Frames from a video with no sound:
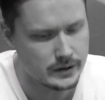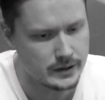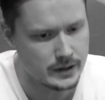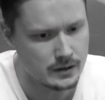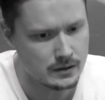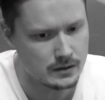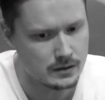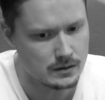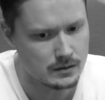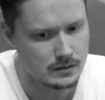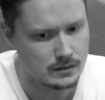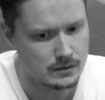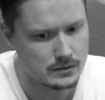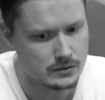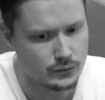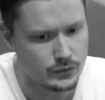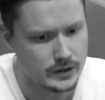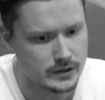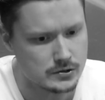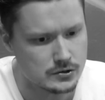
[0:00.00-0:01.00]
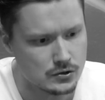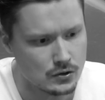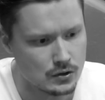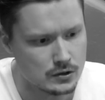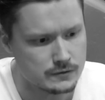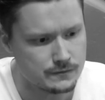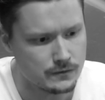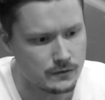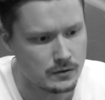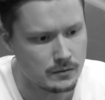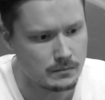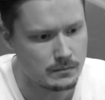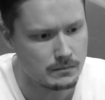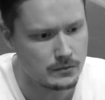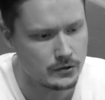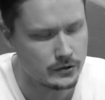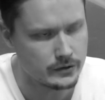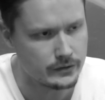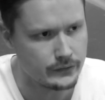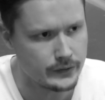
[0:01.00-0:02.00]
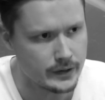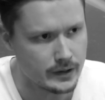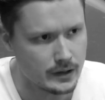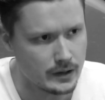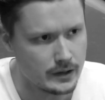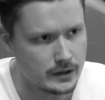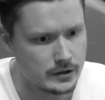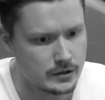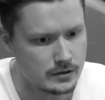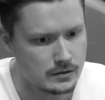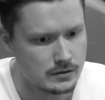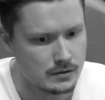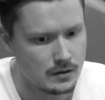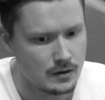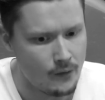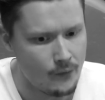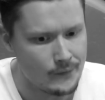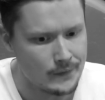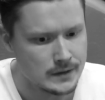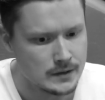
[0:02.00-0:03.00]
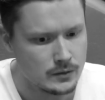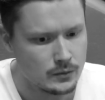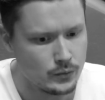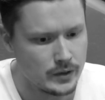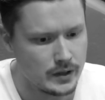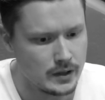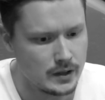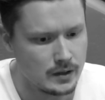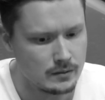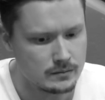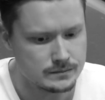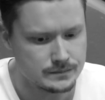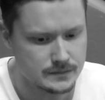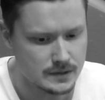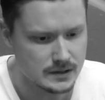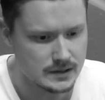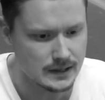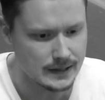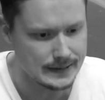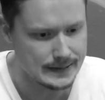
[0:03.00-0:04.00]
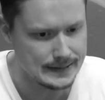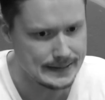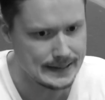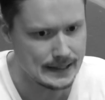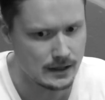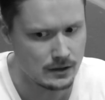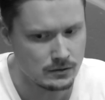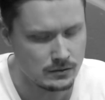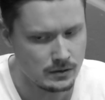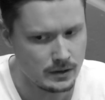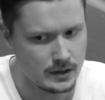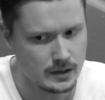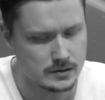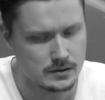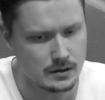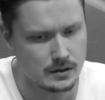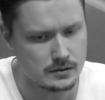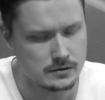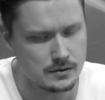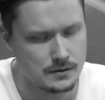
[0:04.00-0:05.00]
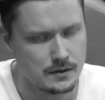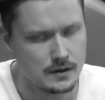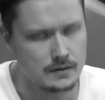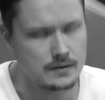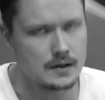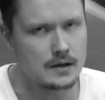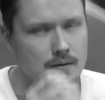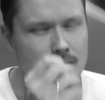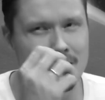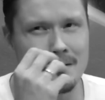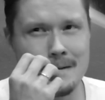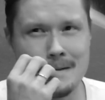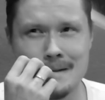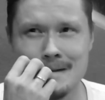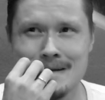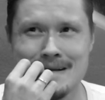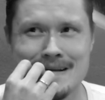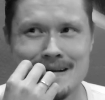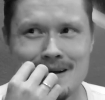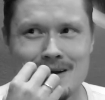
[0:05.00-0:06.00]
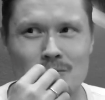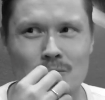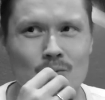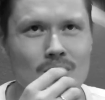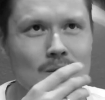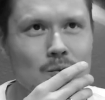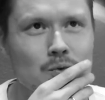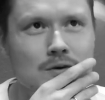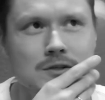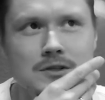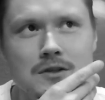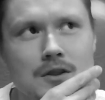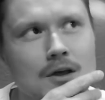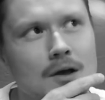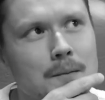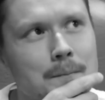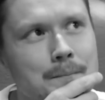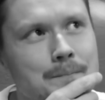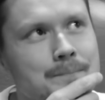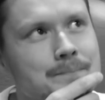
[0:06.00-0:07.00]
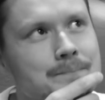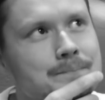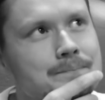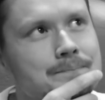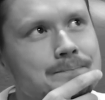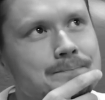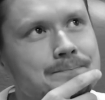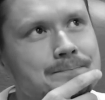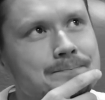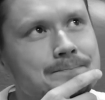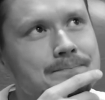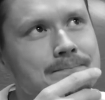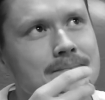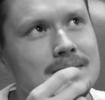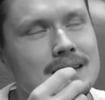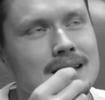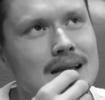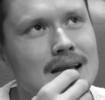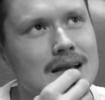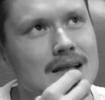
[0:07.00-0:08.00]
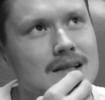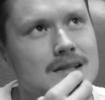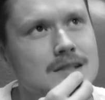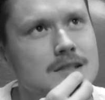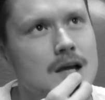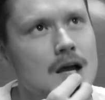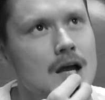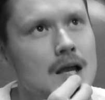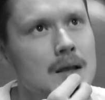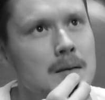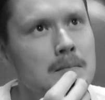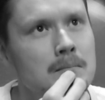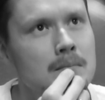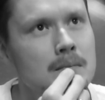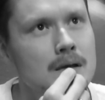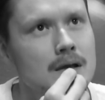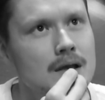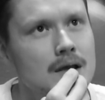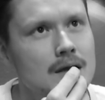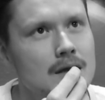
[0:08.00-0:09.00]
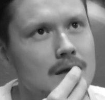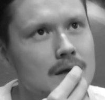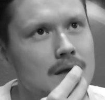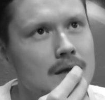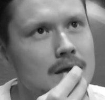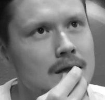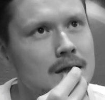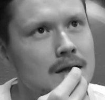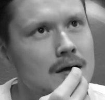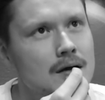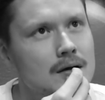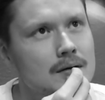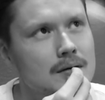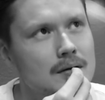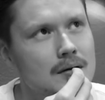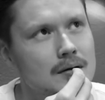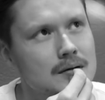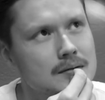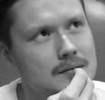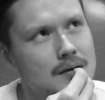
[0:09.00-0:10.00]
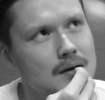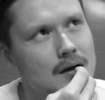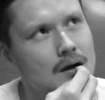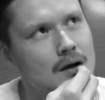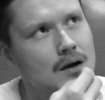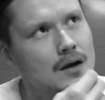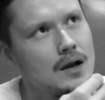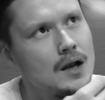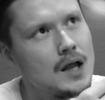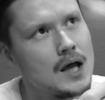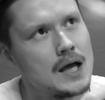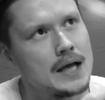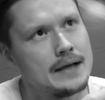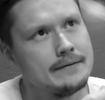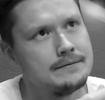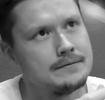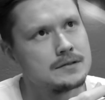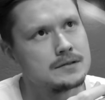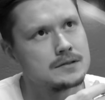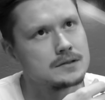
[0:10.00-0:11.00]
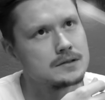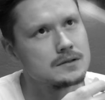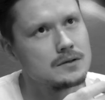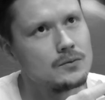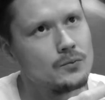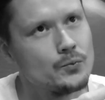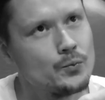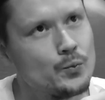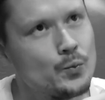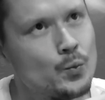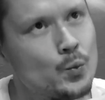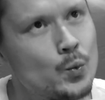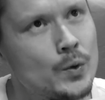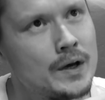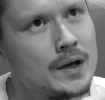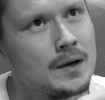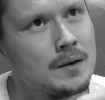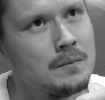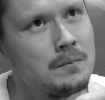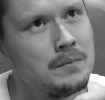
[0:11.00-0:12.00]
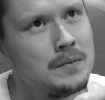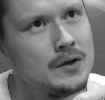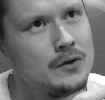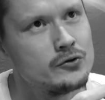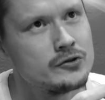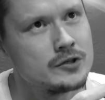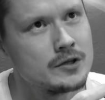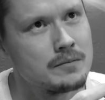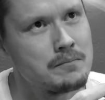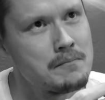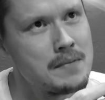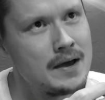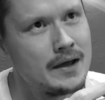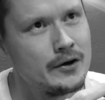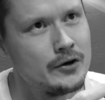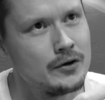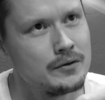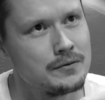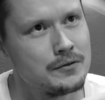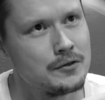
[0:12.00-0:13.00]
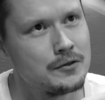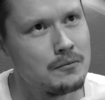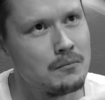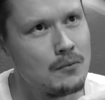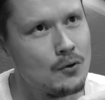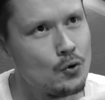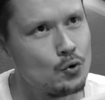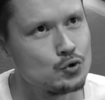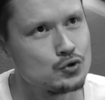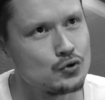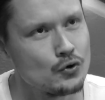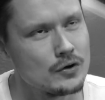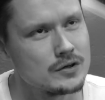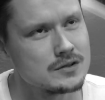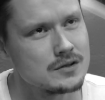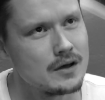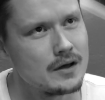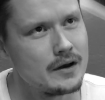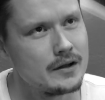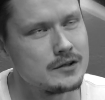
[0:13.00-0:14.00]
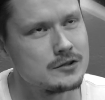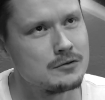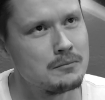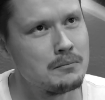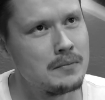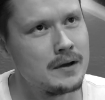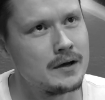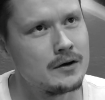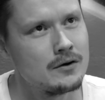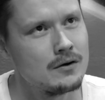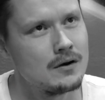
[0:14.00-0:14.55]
and write songs for Mercury and Glitter, we sat down and started to think that what was the time in our lives when music mattered the most, or started to matter